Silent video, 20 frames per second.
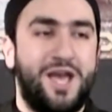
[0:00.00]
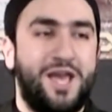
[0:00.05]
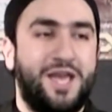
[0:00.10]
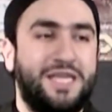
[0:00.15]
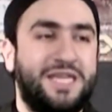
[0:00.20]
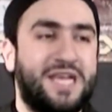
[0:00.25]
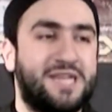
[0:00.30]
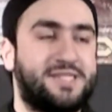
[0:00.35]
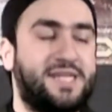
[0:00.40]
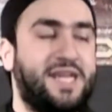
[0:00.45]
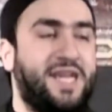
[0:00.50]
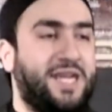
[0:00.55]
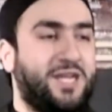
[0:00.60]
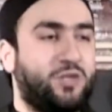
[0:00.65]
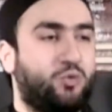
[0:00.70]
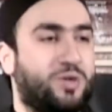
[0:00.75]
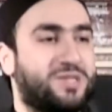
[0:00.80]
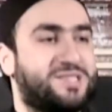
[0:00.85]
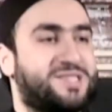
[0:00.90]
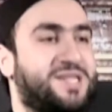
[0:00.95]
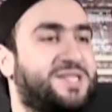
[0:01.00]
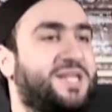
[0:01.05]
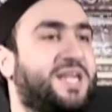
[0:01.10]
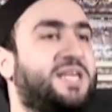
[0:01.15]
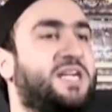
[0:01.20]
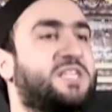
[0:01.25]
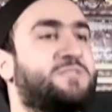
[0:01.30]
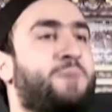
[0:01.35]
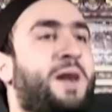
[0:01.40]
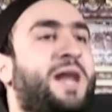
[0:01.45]
Yazid was sitting
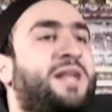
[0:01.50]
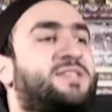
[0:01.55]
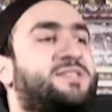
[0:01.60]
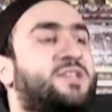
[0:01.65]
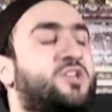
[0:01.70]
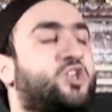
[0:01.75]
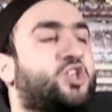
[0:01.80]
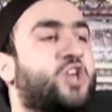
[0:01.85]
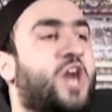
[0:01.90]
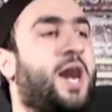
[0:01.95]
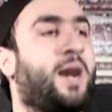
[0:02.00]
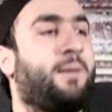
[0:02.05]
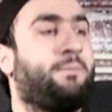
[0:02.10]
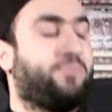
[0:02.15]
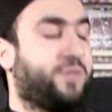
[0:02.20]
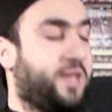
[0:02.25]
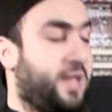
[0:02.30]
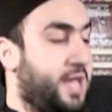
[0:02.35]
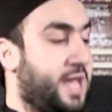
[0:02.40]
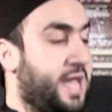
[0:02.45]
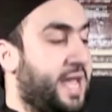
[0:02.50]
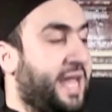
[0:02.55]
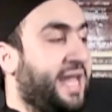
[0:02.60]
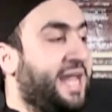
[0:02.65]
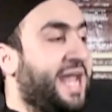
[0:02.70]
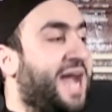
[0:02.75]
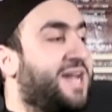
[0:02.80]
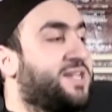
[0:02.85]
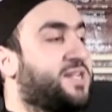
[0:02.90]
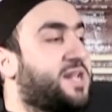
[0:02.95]
in his palace in Sham.
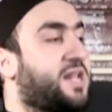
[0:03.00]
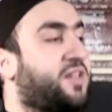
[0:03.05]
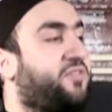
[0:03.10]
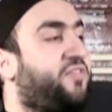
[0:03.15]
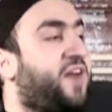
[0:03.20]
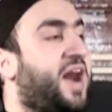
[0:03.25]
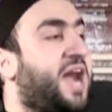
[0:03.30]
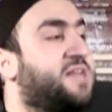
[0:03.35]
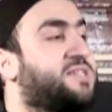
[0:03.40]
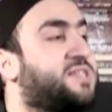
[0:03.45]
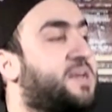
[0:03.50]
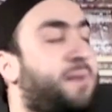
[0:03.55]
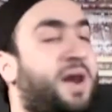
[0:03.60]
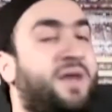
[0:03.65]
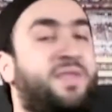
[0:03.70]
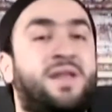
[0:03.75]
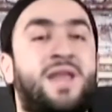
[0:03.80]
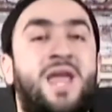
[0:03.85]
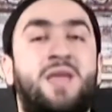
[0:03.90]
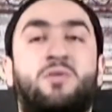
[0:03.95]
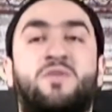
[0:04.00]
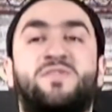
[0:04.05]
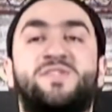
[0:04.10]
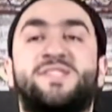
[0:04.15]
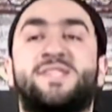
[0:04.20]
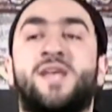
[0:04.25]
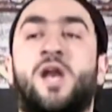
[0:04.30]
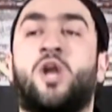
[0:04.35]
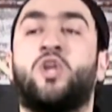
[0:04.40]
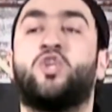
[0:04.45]
He had an advisor by the name of
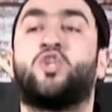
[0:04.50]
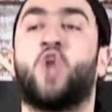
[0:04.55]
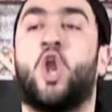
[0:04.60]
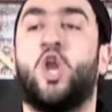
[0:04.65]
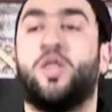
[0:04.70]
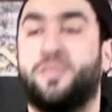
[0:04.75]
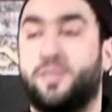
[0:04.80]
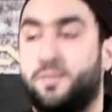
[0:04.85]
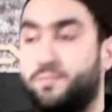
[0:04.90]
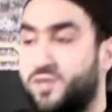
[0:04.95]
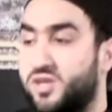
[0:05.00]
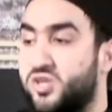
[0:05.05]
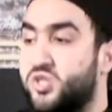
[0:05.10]
Sir John,